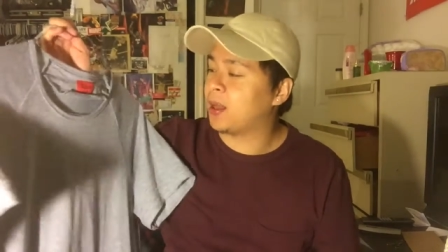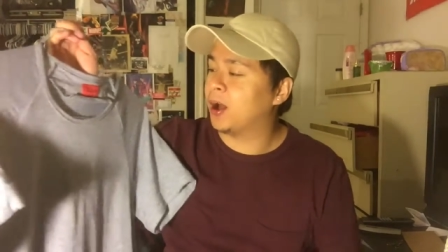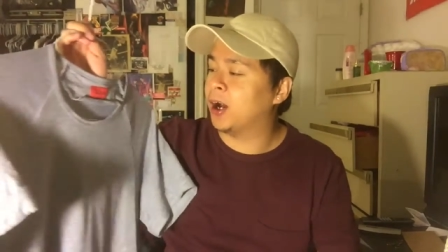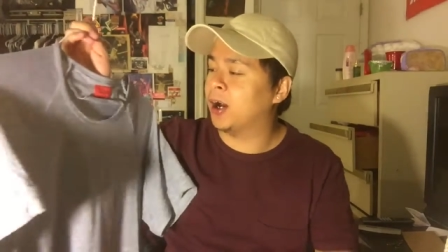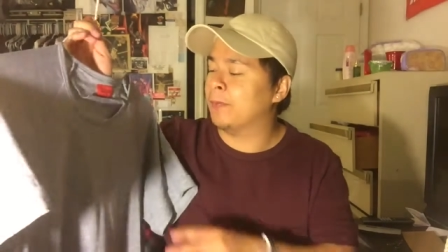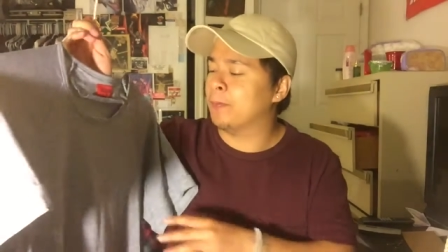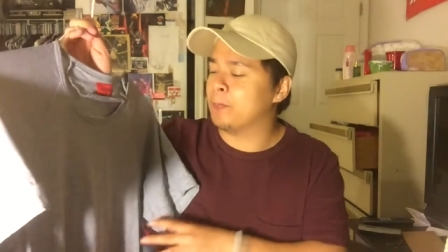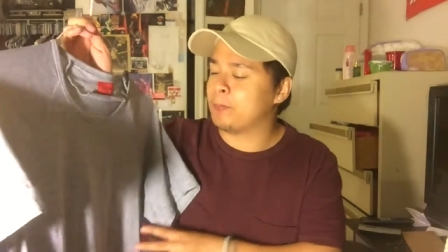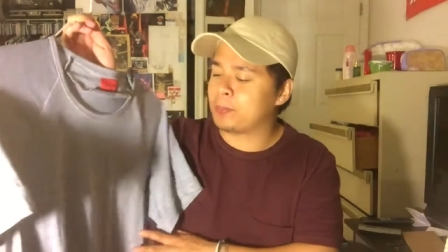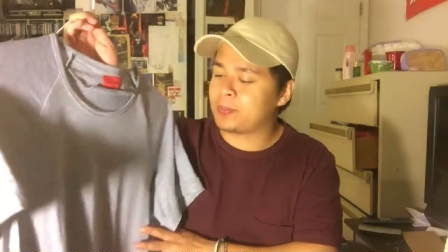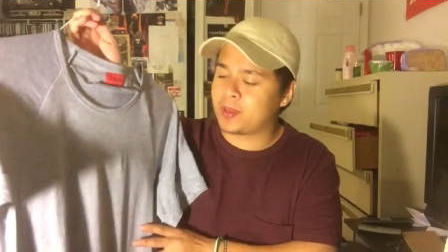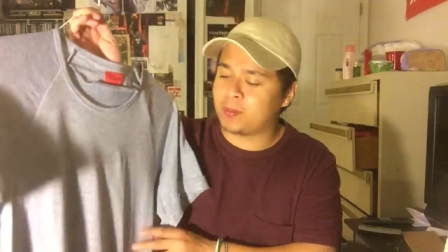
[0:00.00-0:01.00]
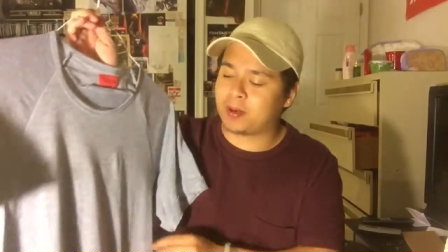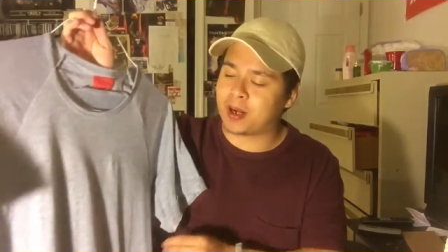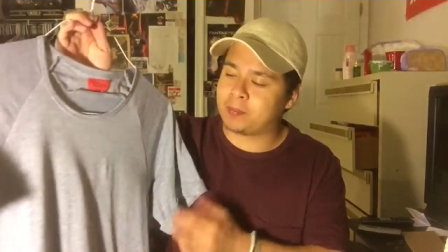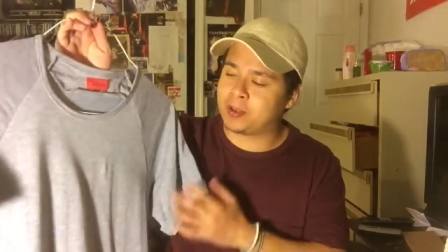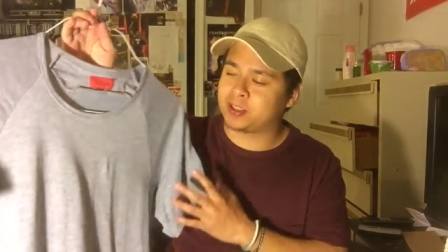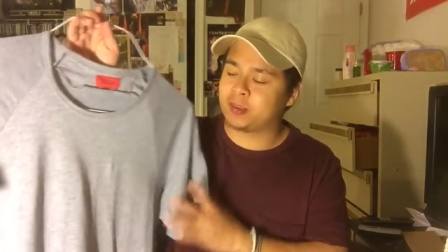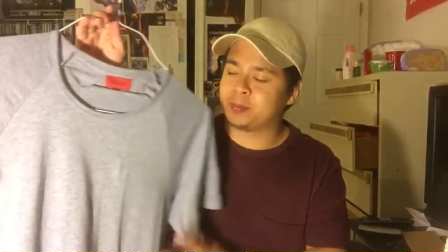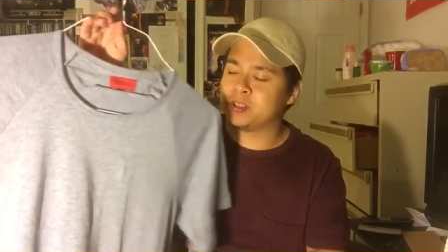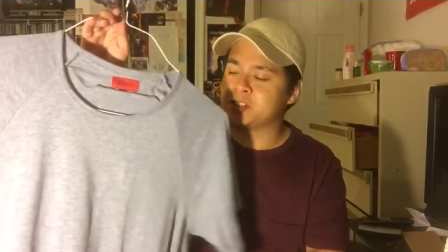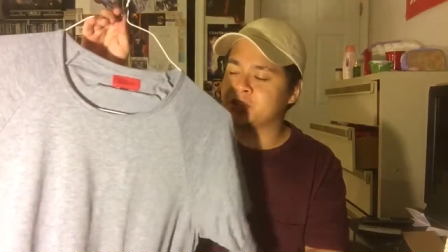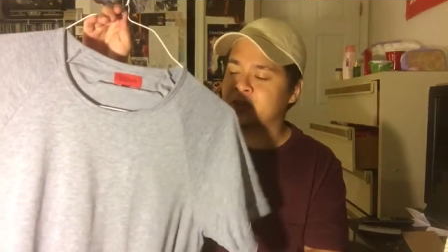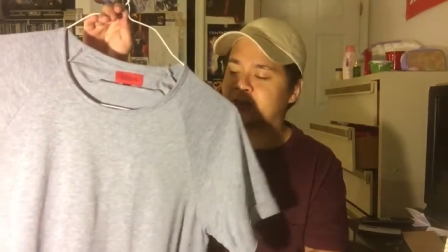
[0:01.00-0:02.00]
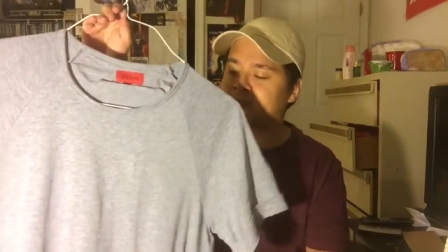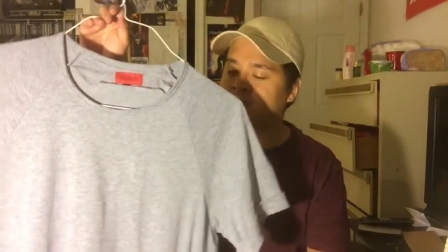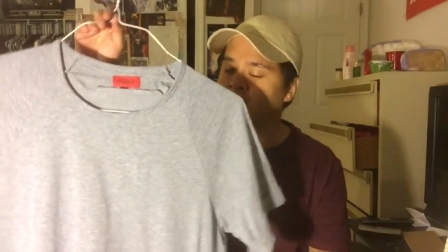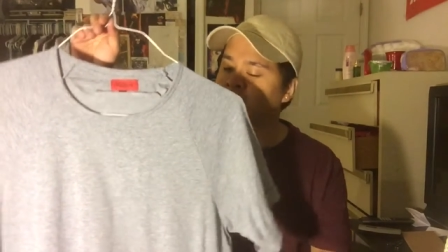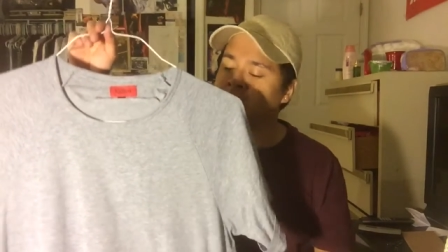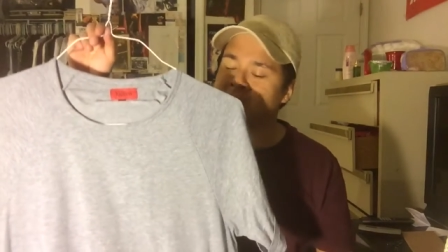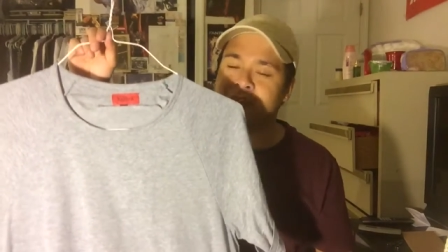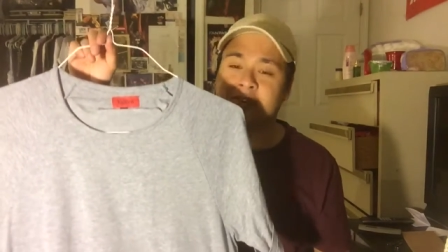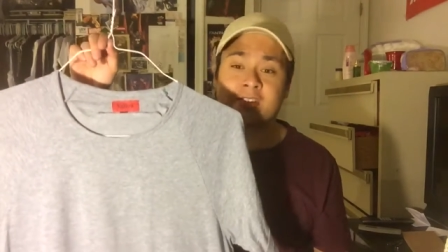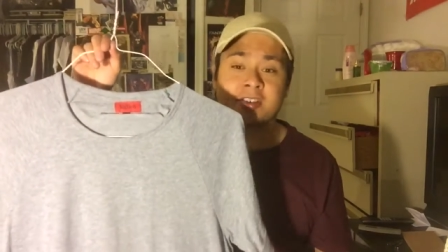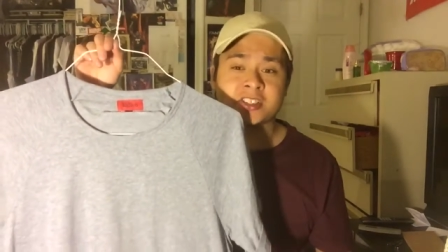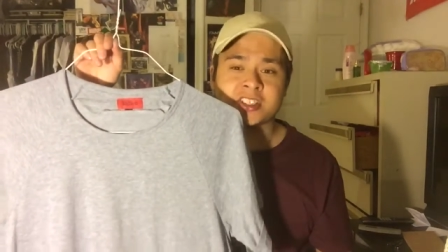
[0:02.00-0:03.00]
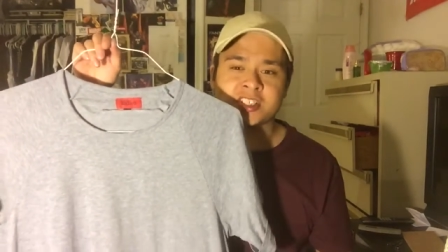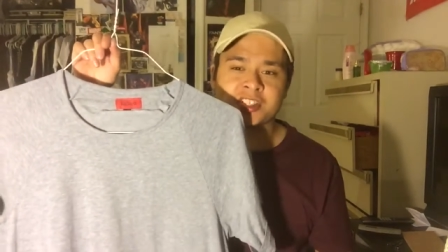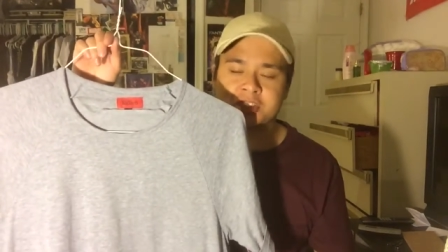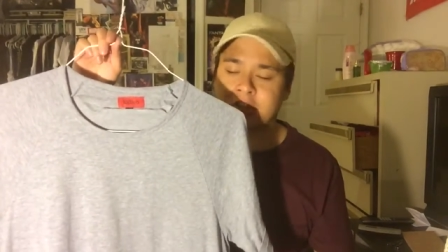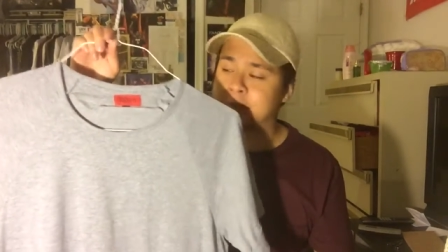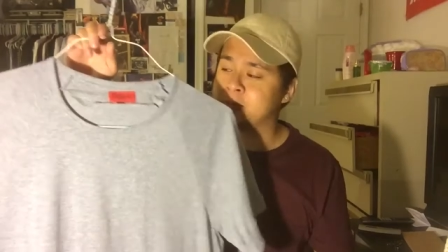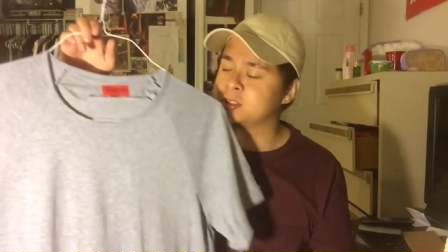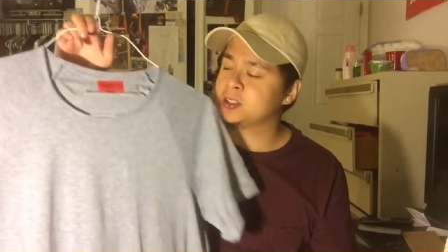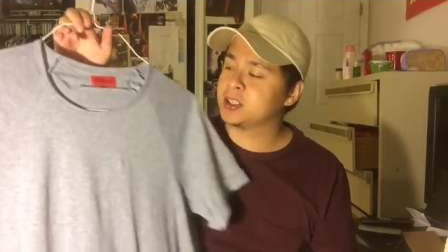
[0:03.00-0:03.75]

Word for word: Um, but I picked up this shirt for like 13 shipped